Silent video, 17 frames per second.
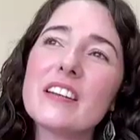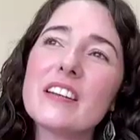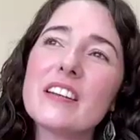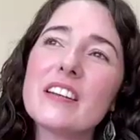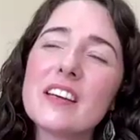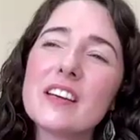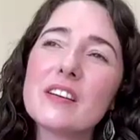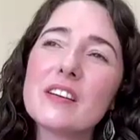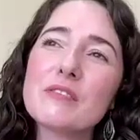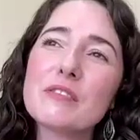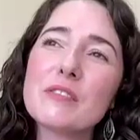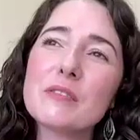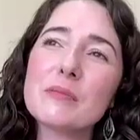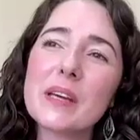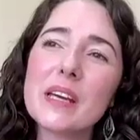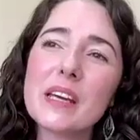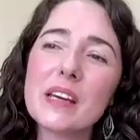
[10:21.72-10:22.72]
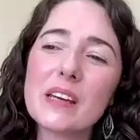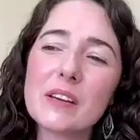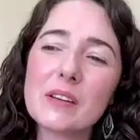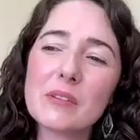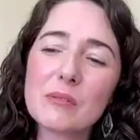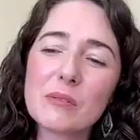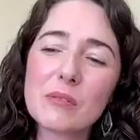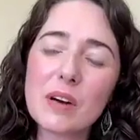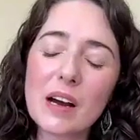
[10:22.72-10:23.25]
I think for me,
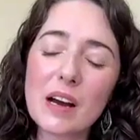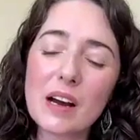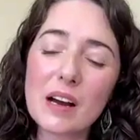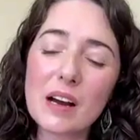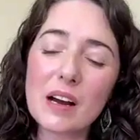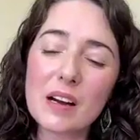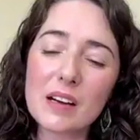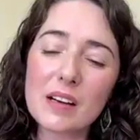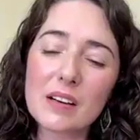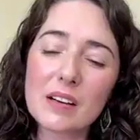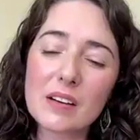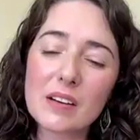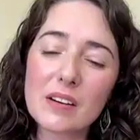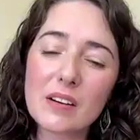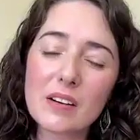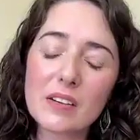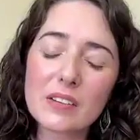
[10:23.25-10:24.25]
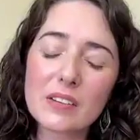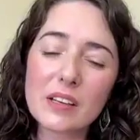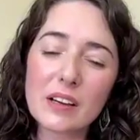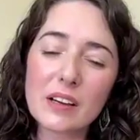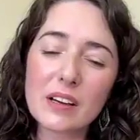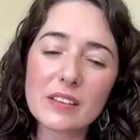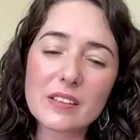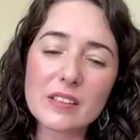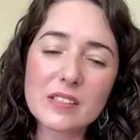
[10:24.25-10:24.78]
on the
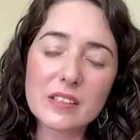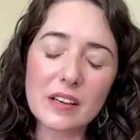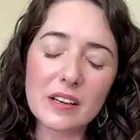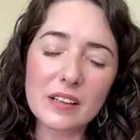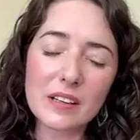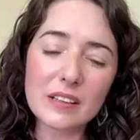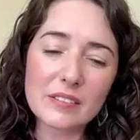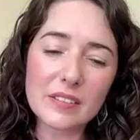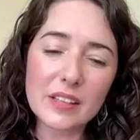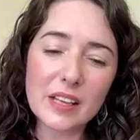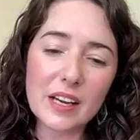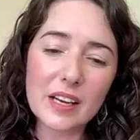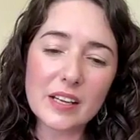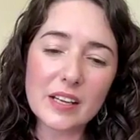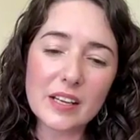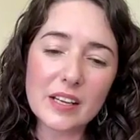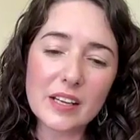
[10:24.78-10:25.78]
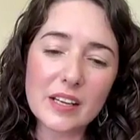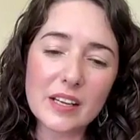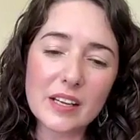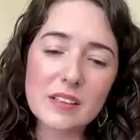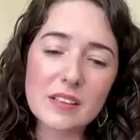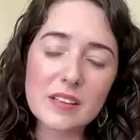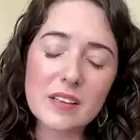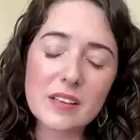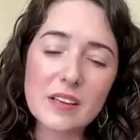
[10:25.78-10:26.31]
other side of that,
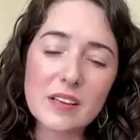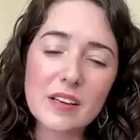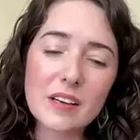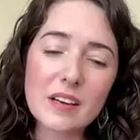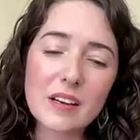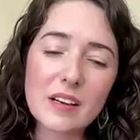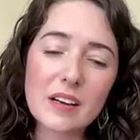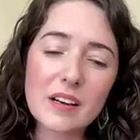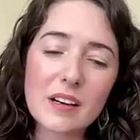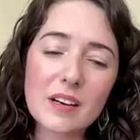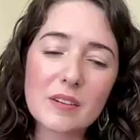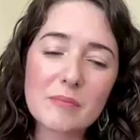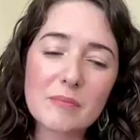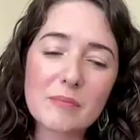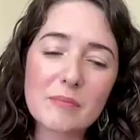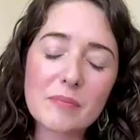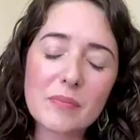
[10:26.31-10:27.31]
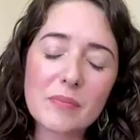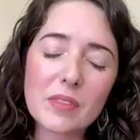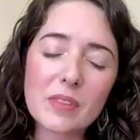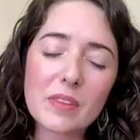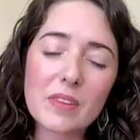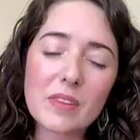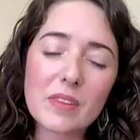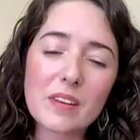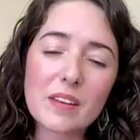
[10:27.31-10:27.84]
um,
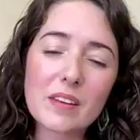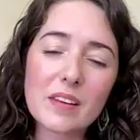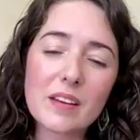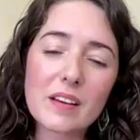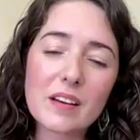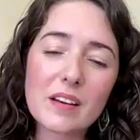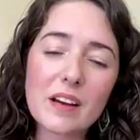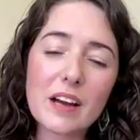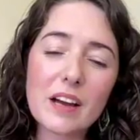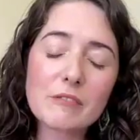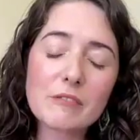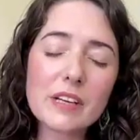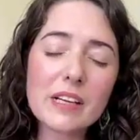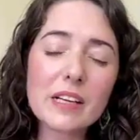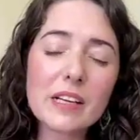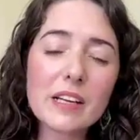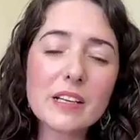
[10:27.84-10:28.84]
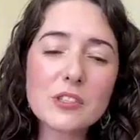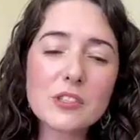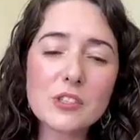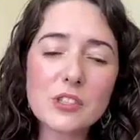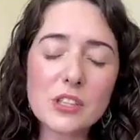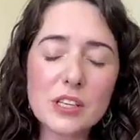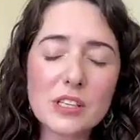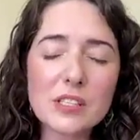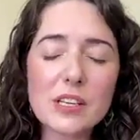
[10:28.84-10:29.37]
I realized
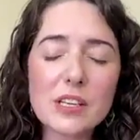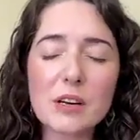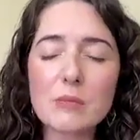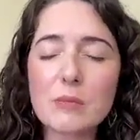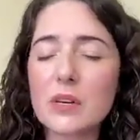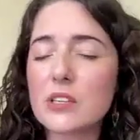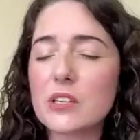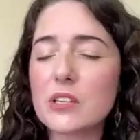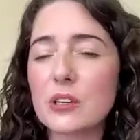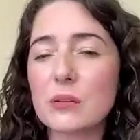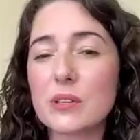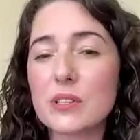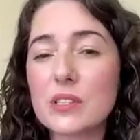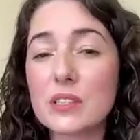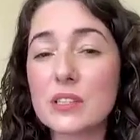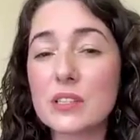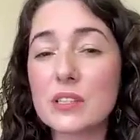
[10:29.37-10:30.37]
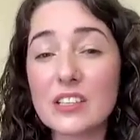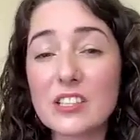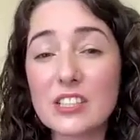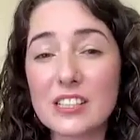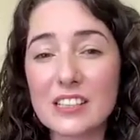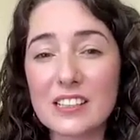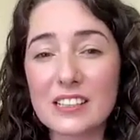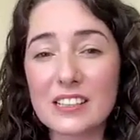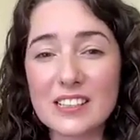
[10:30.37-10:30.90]
just how much I wasn't
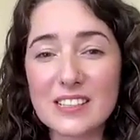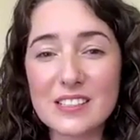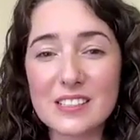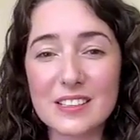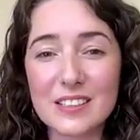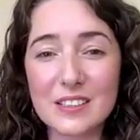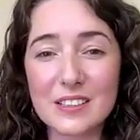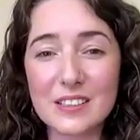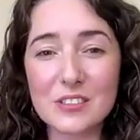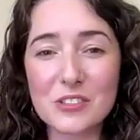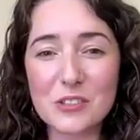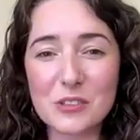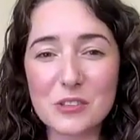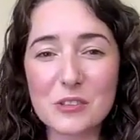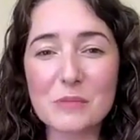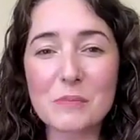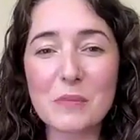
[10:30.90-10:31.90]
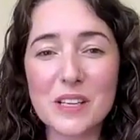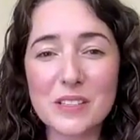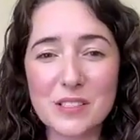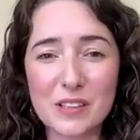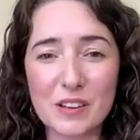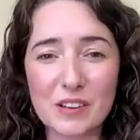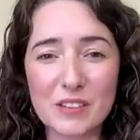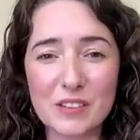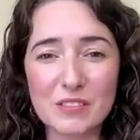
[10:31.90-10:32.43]
actually listening to
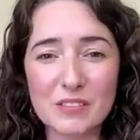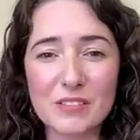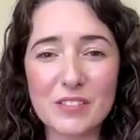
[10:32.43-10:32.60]
myself.